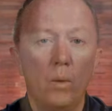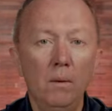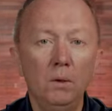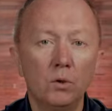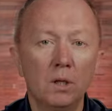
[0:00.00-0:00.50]

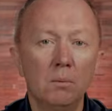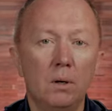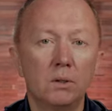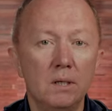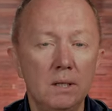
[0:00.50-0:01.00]
why we're talking
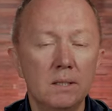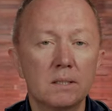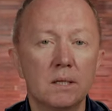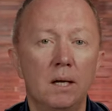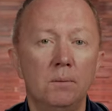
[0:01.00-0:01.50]
about
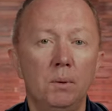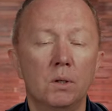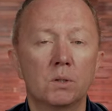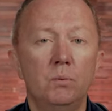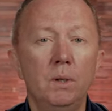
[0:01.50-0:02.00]
east side?
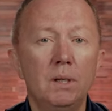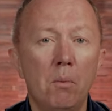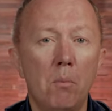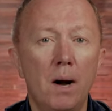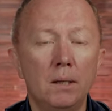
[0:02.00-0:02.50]
Because we're
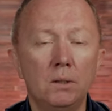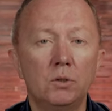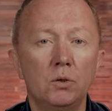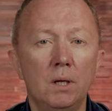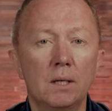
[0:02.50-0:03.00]
combining
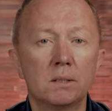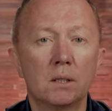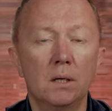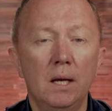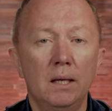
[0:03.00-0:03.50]

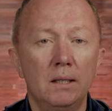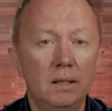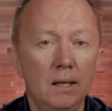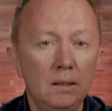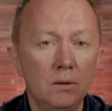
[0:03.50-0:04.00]
together
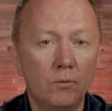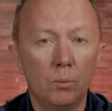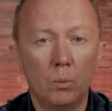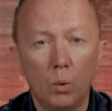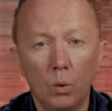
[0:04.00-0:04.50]
data
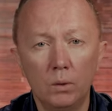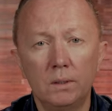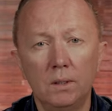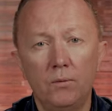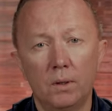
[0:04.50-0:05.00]
from all
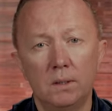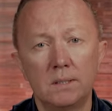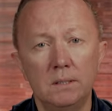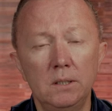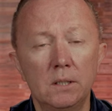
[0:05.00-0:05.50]
different
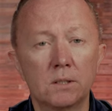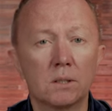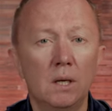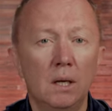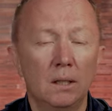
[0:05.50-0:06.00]

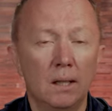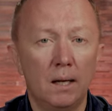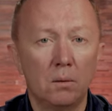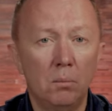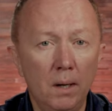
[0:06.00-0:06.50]
cities
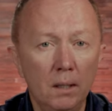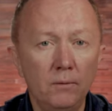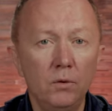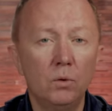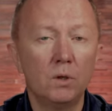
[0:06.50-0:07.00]
like
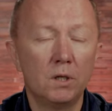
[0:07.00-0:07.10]
Bellevue,